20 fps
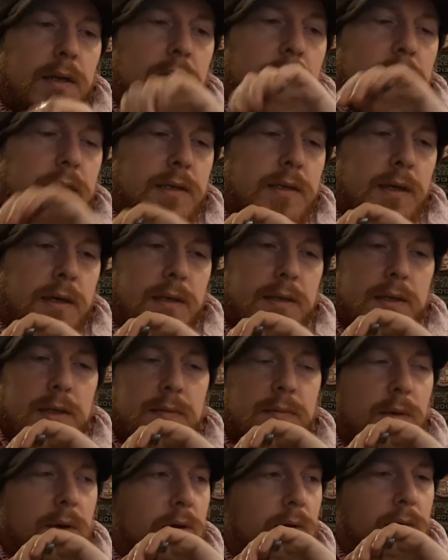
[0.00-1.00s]
it's nice and
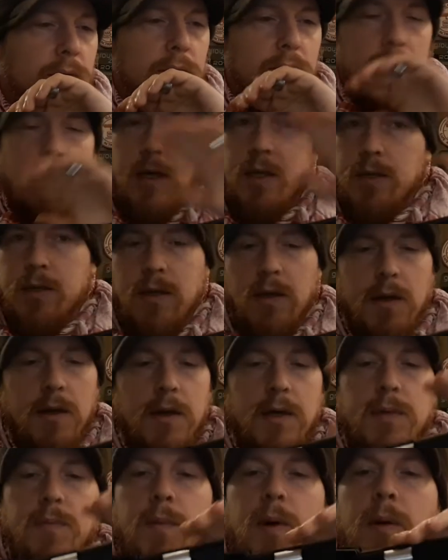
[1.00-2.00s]
smooth, it's got a
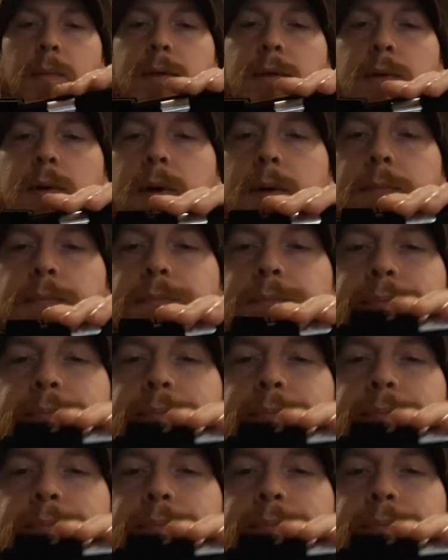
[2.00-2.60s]
nice pop to it.